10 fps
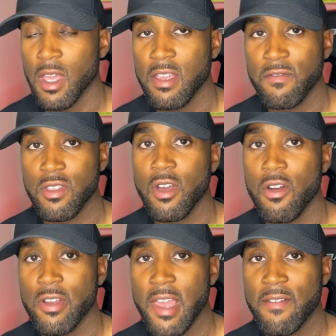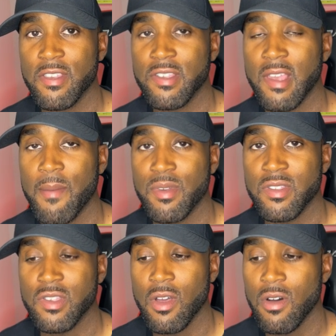If you don't already have this app
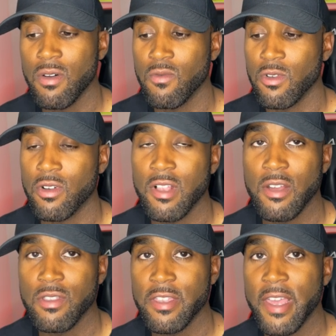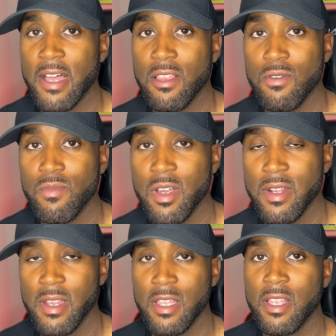installed, we'll click on the download
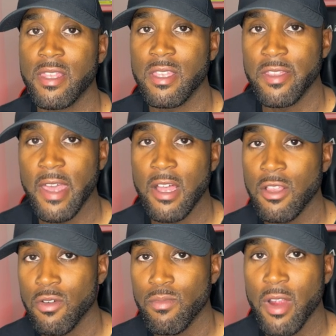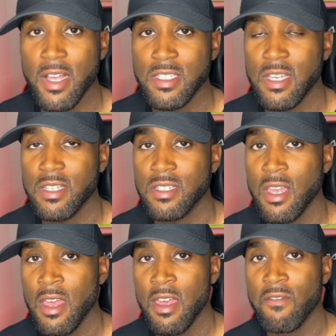button and let the download process
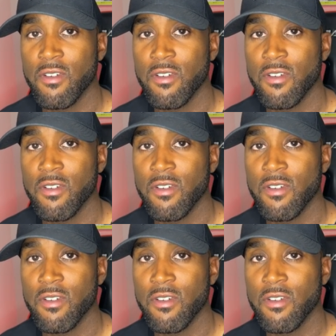for